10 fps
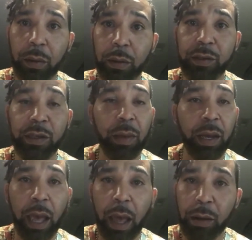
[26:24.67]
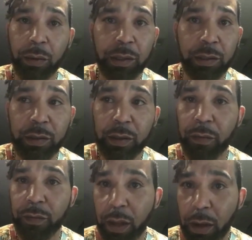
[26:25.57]
see my galleries and stuff
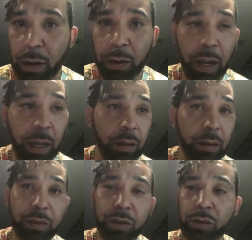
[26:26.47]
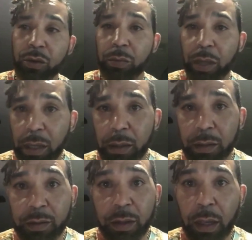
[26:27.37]
there, any of them social medias.